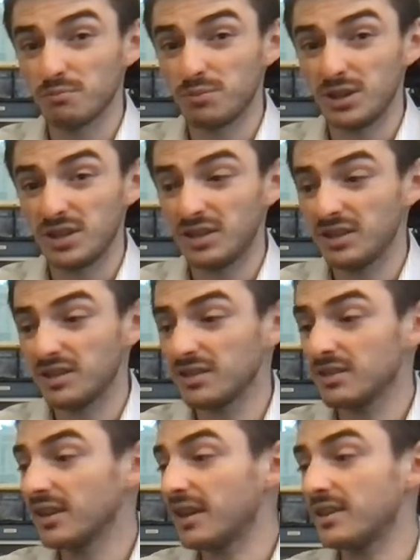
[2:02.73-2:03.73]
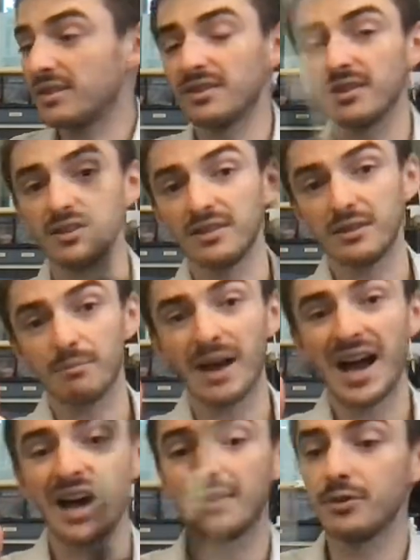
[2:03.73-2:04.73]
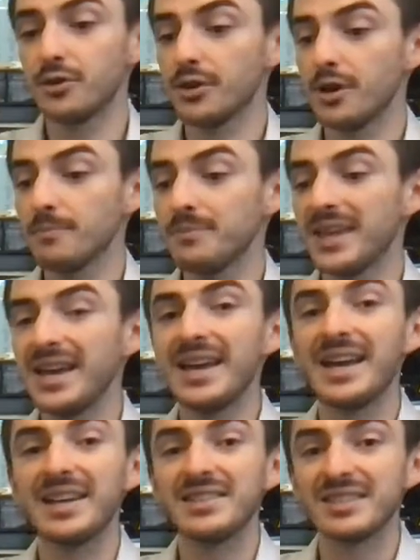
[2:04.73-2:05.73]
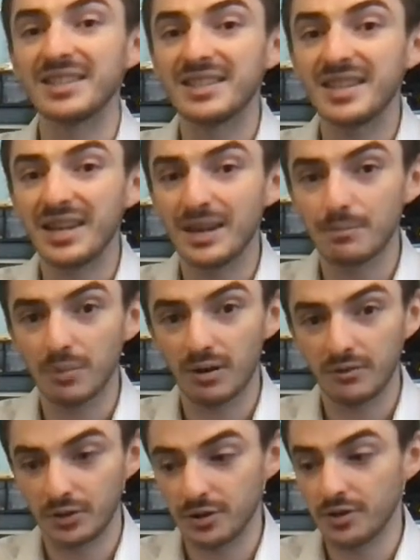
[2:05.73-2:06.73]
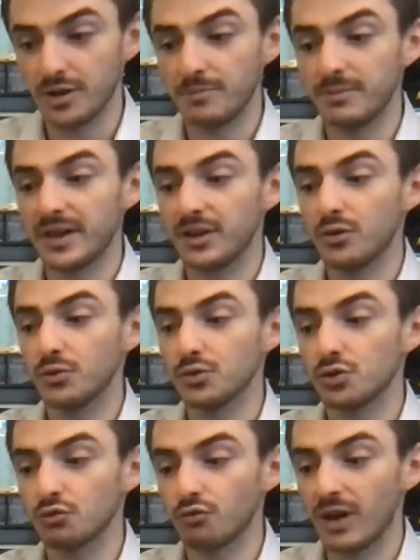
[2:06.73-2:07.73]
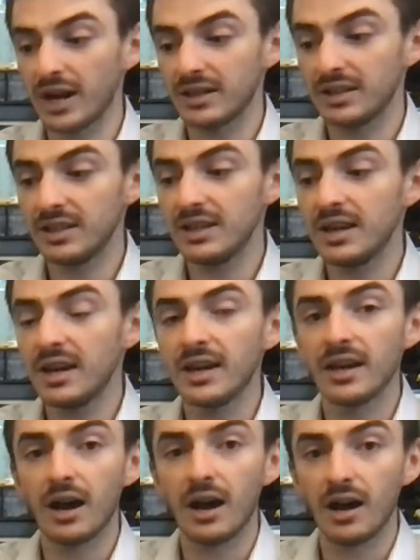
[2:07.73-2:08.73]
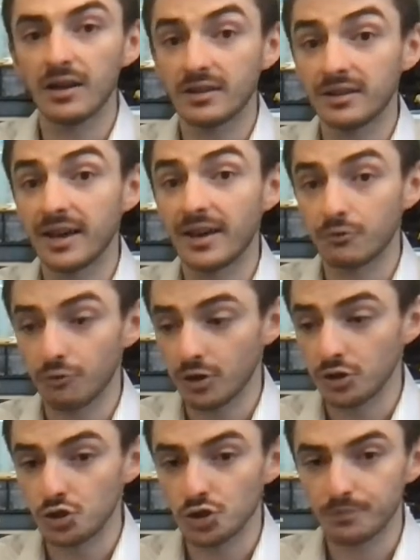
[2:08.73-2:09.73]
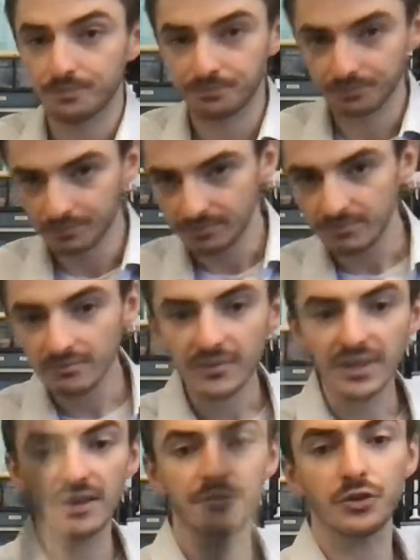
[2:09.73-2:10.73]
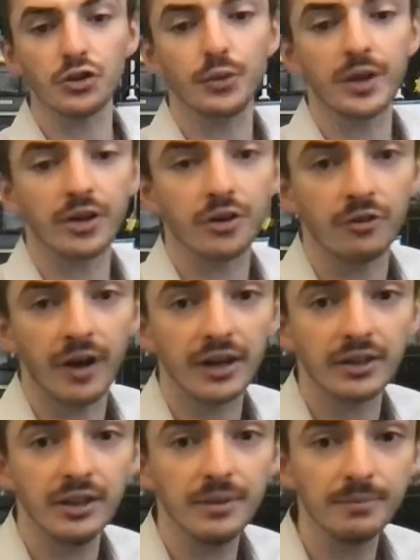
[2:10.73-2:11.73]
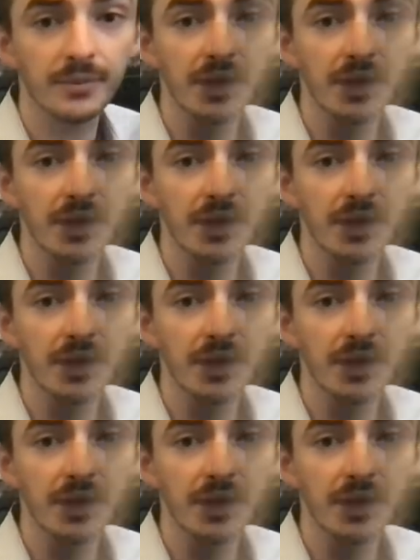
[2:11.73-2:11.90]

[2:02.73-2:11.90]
be like the pad of your thumb. It's the tip of your thumb that goes directly onto that ridge. If you're doing it correctly,